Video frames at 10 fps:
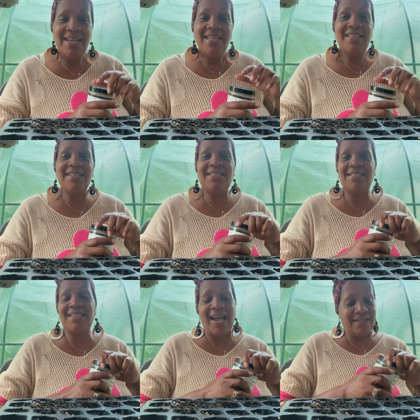This
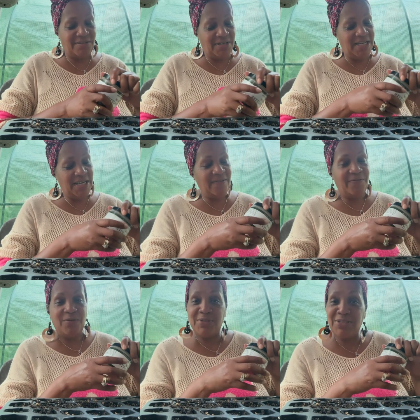is Dr. Eve
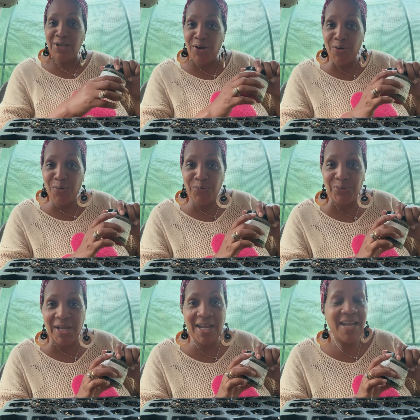from
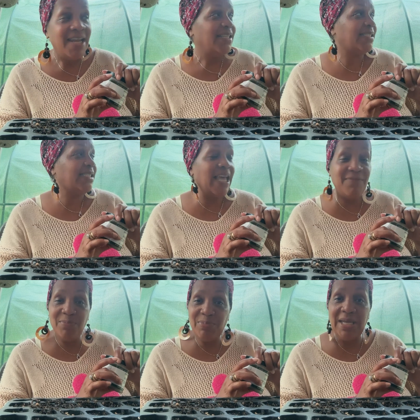Zone
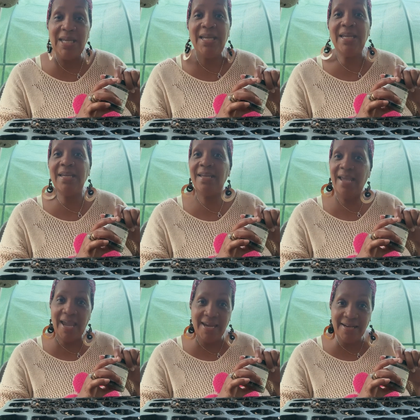7B,
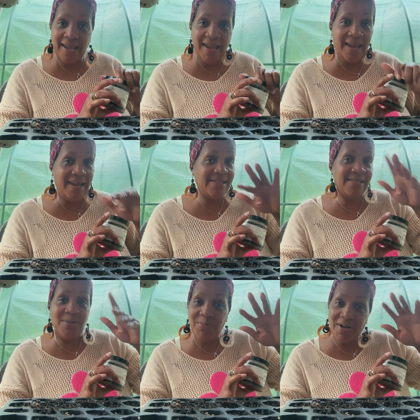8A,
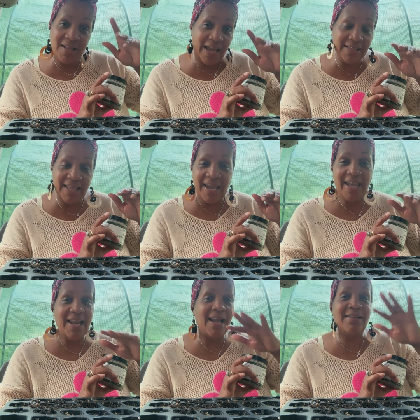somewhere like
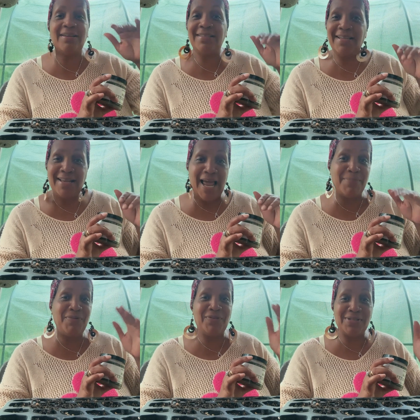that. I look at the
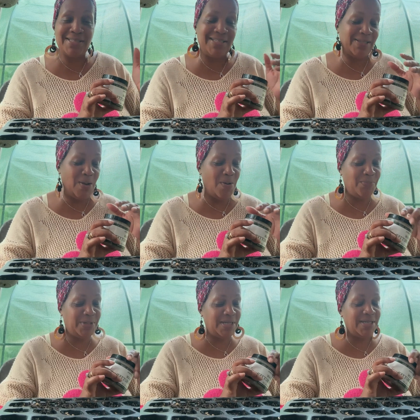climate versus the zone
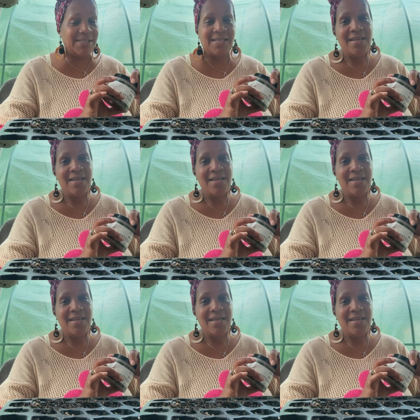because